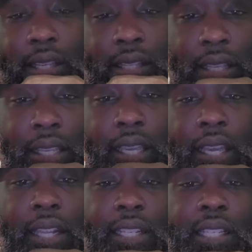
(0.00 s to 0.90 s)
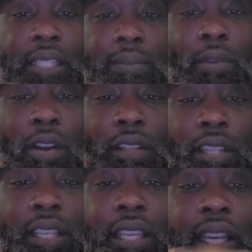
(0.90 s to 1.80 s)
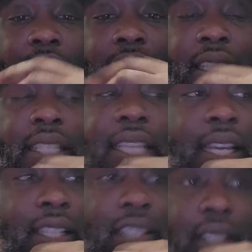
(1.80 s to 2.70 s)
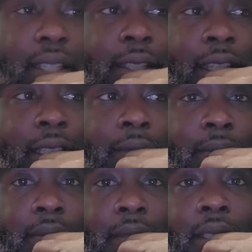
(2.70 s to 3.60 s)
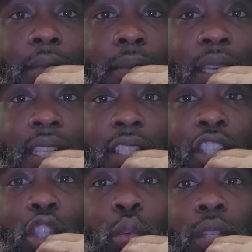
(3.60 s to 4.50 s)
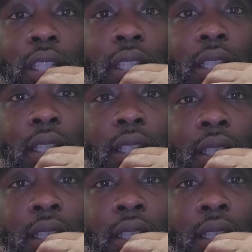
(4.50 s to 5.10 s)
The kid is smart. The kid is intelligent. But he's a Judas.